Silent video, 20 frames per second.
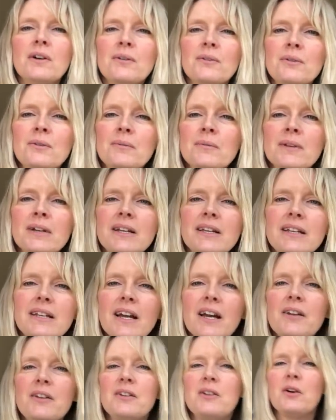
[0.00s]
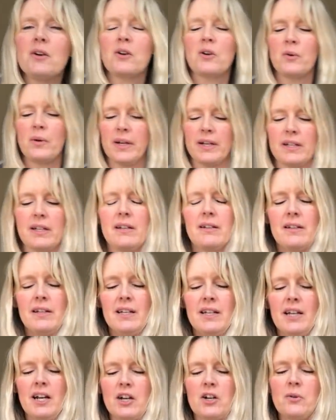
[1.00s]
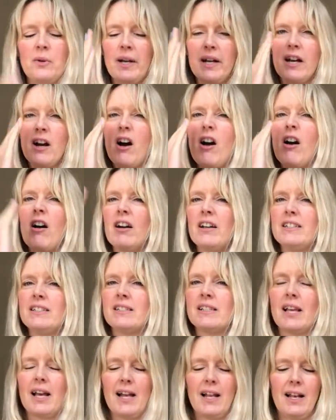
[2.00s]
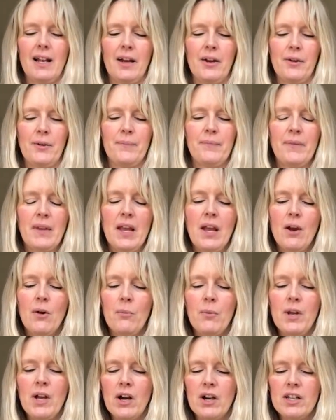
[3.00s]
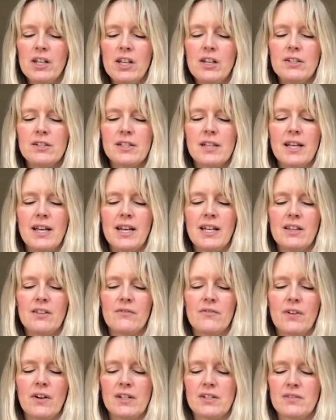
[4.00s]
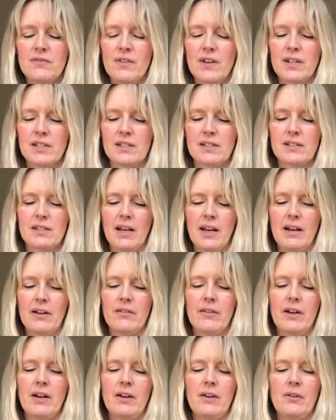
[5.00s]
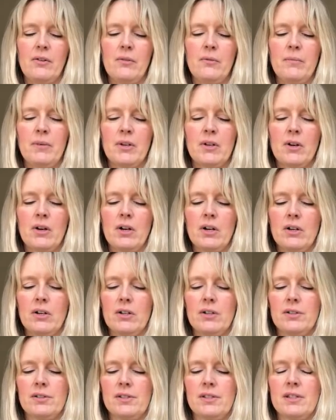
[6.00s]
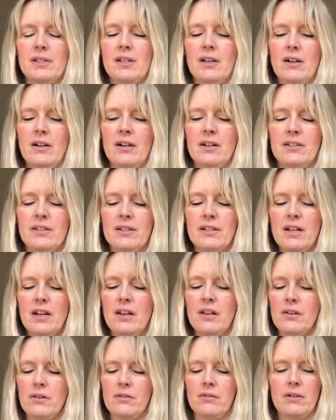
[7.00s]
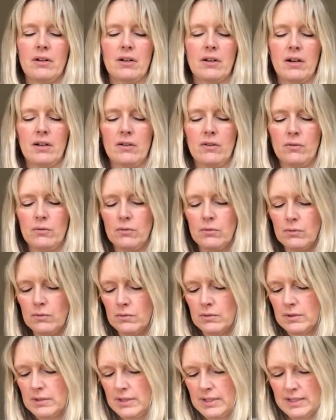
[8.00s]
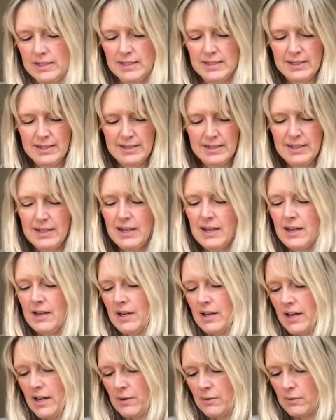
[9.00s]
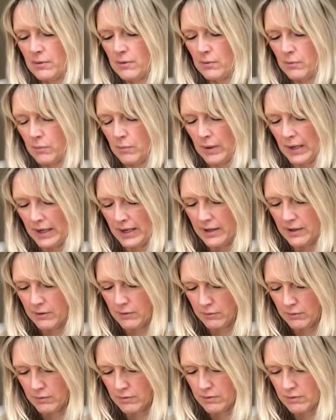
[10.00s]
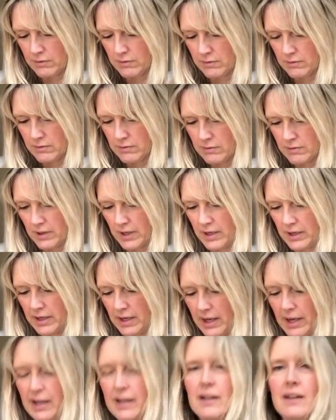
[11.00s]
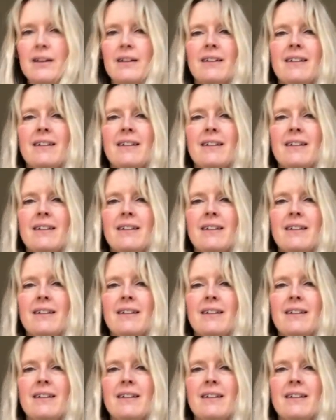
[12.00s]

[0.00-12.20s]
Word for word: Oh, there you go, you got a quick eyes hello. We are using the Vice Versa Tarot because, I don't know, I can't, oh wow, okay,